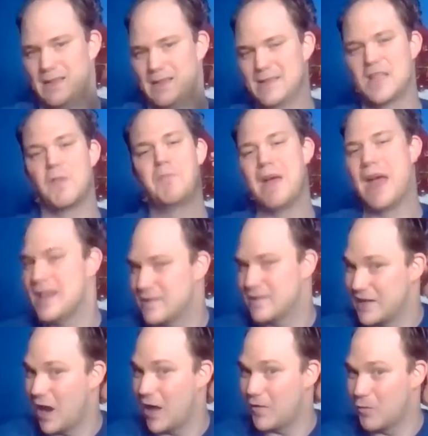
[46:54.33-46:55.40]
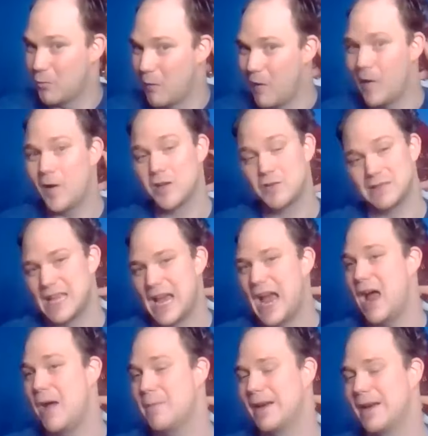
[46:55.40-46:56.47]
So basically, in other words, what's
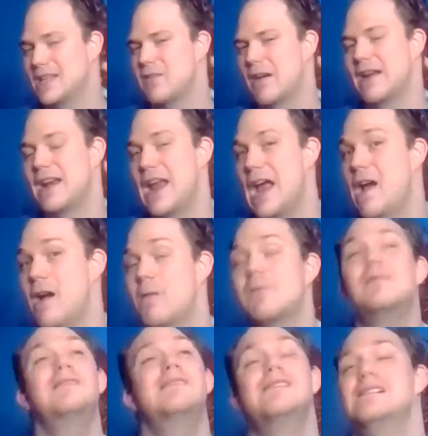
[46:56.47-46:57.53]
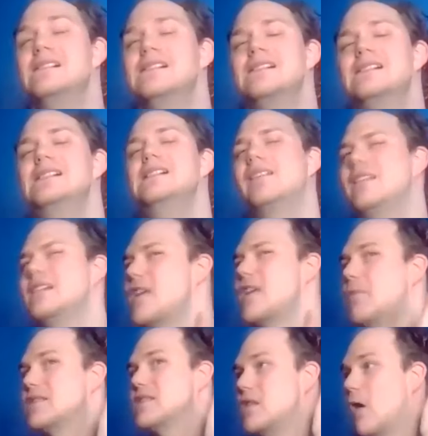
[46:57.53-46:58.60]
happening is right now, there's
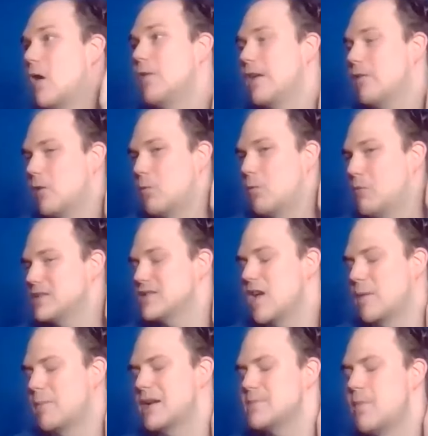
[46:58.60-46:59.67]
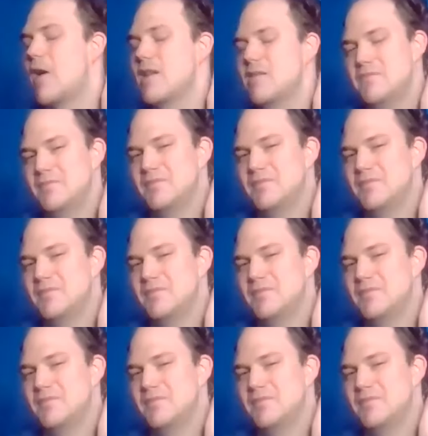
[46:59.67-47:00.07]
almost no liquid on one side of my spine.